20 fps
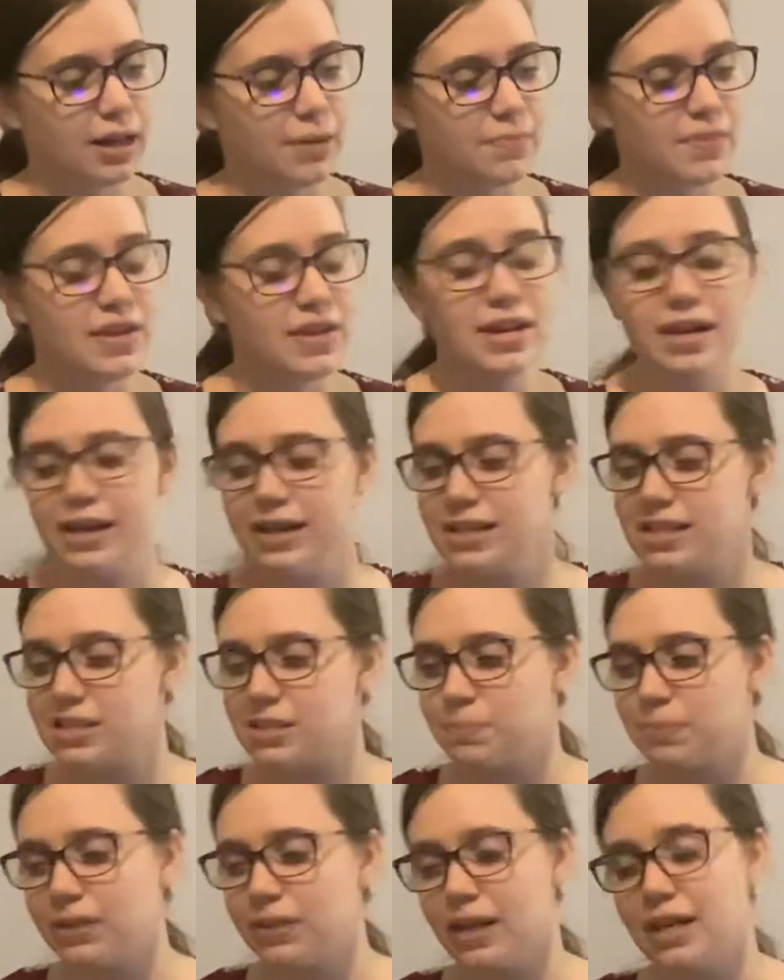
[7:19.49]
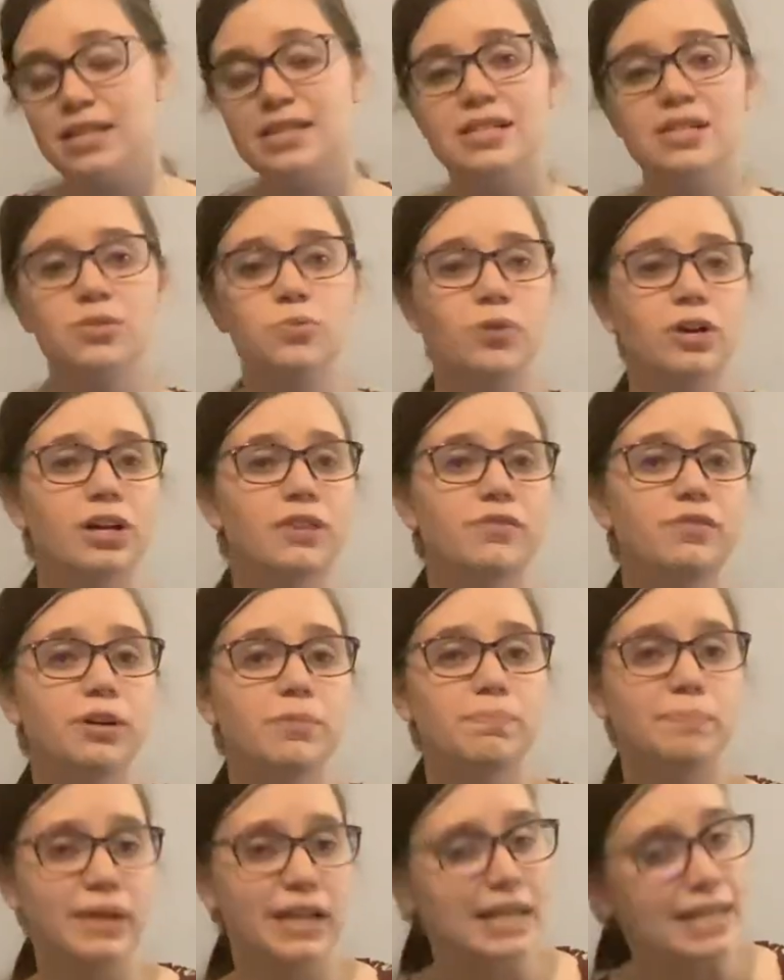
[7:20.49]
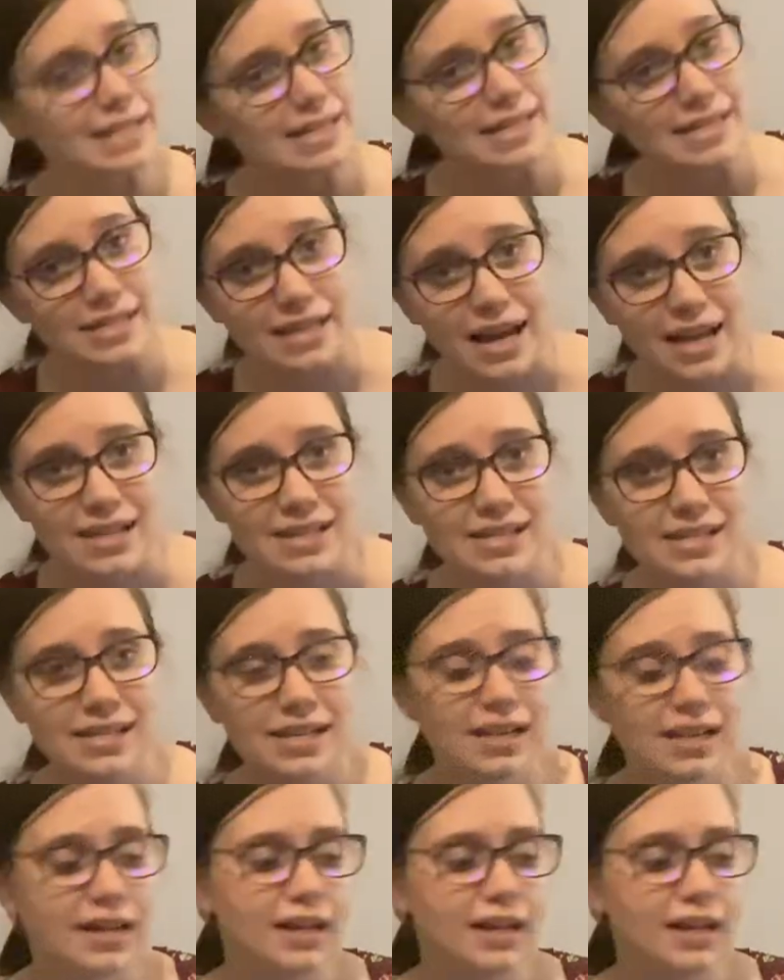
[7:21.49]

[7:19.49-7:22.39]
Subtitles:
The nice place is one of our biggest sets,